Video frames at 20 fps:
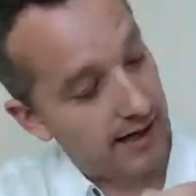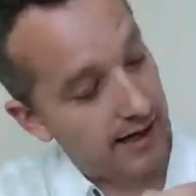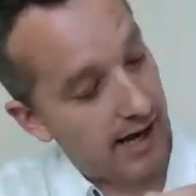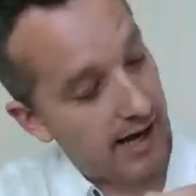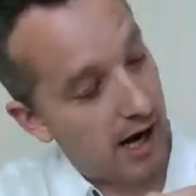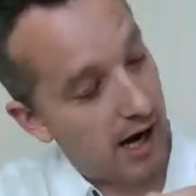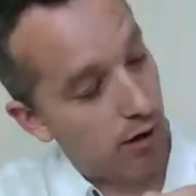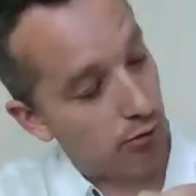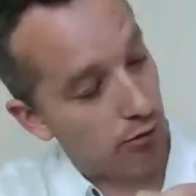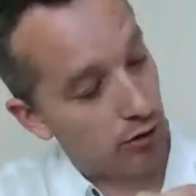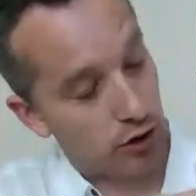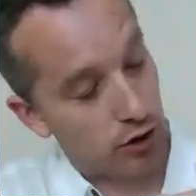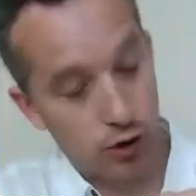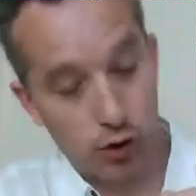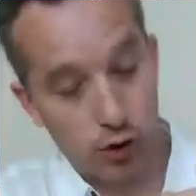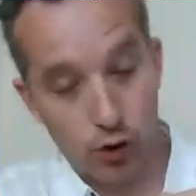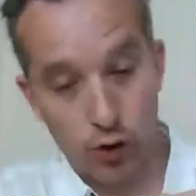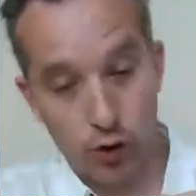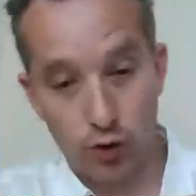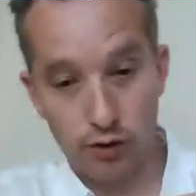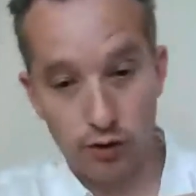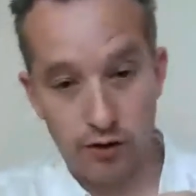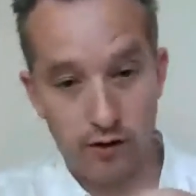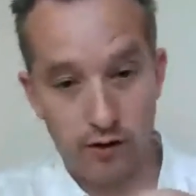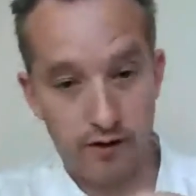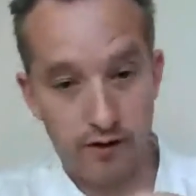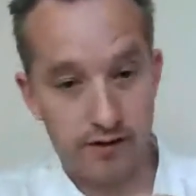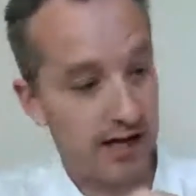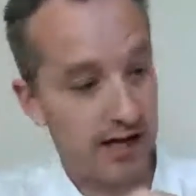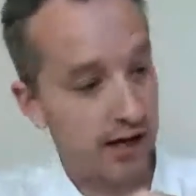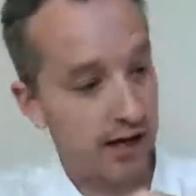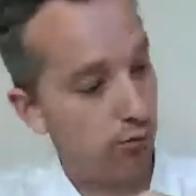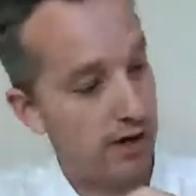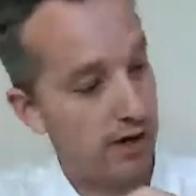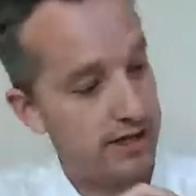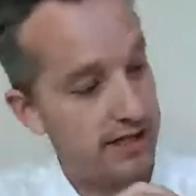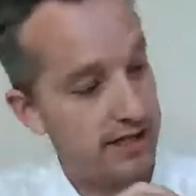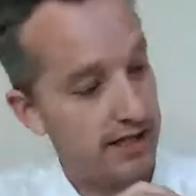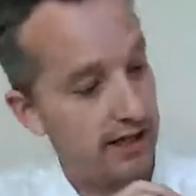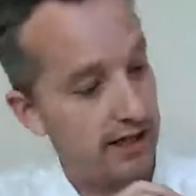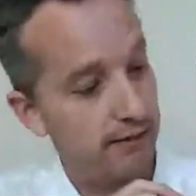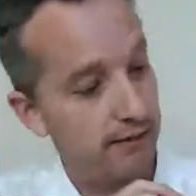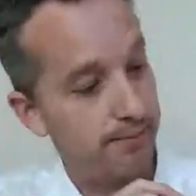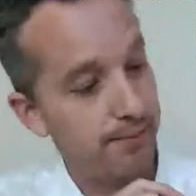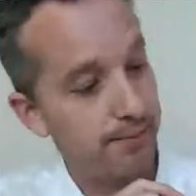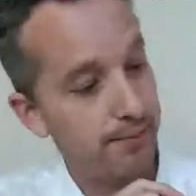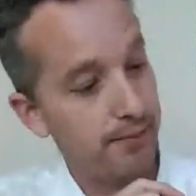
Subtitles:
now record. So it's now ready.